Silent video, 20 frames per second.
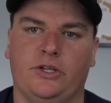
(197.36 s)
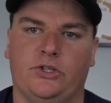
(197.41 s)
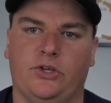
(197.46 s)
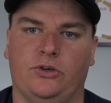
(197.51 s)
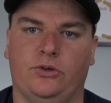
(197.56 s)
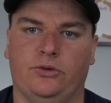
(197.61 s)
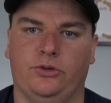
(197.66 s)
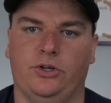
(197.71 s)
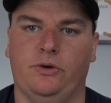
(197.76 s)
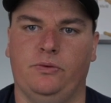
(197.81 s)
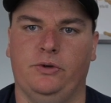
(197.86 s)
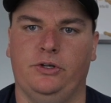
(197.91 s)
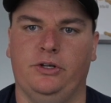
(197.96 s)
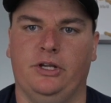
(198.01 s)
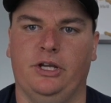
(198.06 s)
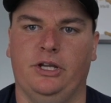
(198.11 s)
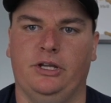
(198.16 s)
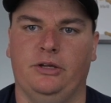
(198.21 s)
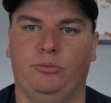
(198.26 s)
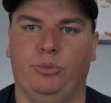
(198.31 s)
so you'll know when you're
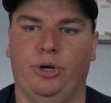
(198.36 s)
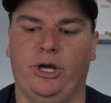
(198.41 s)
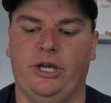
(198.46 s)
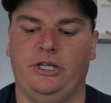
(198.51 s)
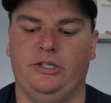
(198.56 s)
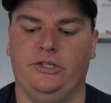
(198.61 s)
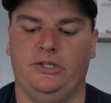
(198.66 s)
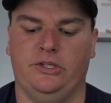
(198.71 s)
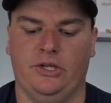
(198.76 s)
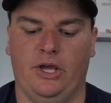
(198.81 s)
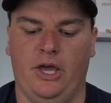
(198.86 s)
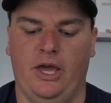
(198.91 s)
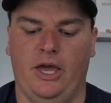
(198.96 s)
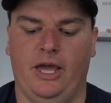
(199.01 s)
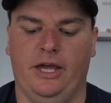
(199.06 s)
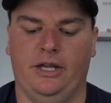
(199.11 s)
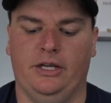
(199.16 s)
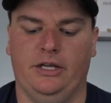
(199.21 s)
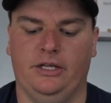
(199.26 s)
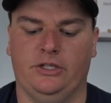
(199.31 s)
getting bites
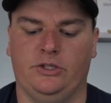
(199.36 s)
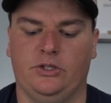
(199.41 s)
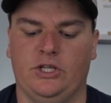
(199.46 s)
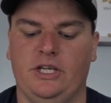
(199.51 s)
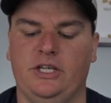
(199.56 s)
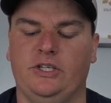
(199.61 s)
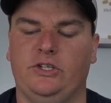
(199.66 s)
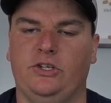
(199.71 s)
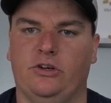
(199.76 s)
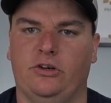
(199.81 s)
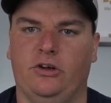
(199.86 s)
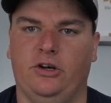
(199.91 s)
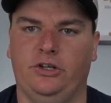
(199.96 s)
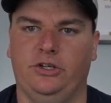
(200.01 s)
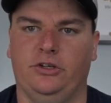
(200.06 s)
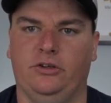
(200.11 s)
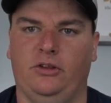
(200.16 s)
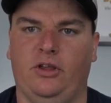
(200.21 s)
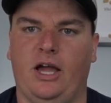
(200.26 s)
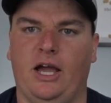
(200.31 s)
and it's easier on
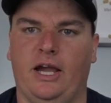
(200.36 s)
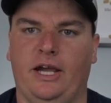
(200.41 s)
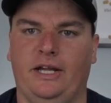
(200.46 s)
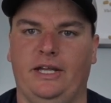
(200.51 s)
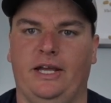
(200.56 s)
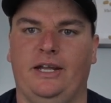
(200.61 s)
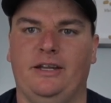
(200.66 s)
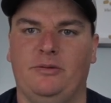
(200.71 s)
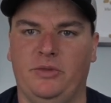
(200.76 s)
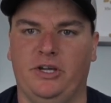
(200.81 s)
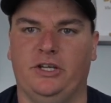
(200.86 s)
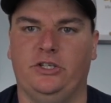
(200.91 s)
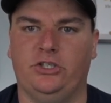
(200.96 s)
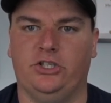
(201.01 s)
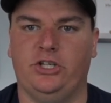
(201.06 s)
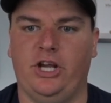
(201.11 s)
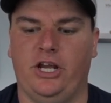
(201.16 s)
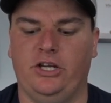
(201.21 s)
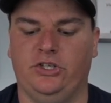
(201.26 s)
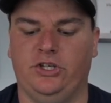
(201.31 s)
your line and it makes
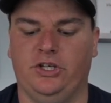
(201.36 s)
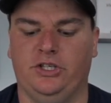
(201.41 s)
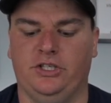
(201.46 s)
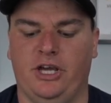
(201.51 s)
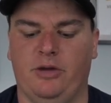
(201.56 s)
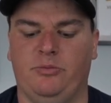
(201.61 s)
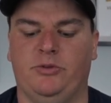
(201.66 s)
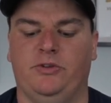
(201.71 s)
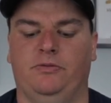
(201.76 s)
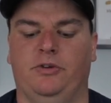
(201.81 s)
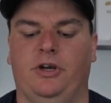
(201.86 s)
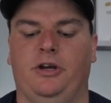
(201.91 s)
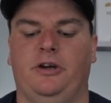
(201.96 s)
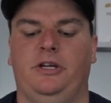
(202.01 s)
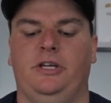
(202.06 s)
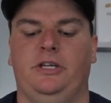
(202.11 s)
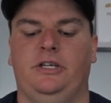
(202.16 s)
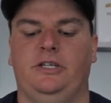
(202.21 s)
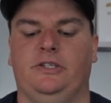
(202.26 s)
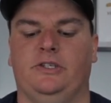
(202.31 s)
changing depths
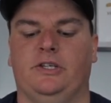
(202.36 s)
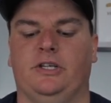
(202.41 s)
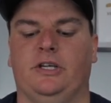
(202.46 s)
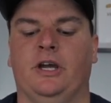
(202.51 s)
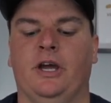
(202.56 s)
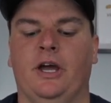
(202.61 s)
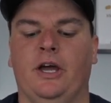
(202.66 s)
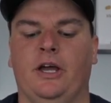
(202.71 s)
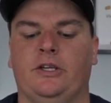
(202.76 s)
very easy.